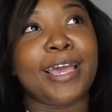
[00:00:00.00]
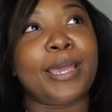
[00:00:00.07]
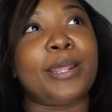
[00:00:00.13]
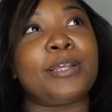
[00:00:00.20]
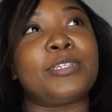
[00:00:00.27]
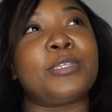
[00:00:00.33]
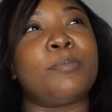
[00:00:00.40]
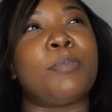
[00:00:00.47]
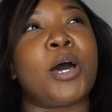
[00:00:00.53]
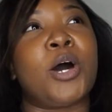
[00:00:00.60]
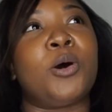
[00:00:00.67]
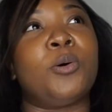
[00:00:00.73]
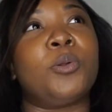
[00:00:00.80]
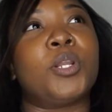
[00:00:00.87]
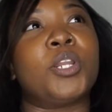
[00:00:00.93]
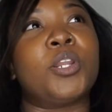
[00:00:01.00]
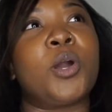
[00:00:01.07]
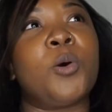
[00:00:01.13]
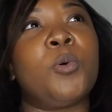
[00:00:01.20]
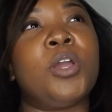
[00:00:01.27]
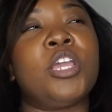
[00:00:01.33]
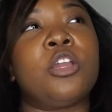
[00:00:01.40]
It is about
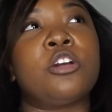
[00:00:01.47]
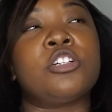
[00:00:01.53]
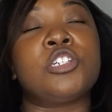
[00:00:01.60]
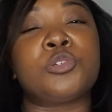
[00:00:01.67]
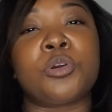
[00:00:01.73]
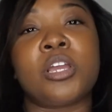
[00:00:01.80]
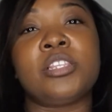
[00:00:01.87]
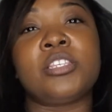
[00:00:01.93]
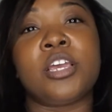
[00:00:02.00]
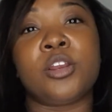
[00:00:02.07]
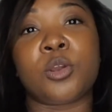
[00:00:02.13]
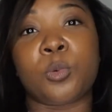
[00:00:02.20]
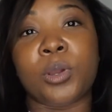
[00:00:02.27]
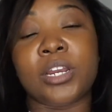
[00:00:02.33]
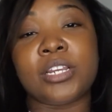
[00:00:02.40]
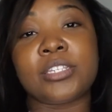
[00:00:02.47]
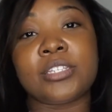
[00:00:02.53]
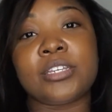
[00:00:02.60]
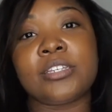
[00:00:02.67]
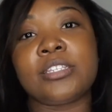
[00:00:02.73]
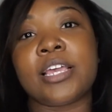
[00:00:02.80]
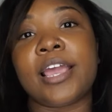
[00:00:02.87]
knowing your strengths and your
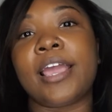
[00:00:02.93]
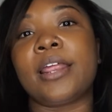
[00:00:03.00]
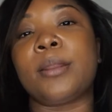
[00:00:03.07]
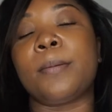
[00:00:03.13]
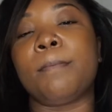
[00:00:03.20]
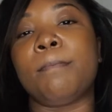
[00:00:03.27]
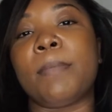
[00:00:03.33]
weaknesses and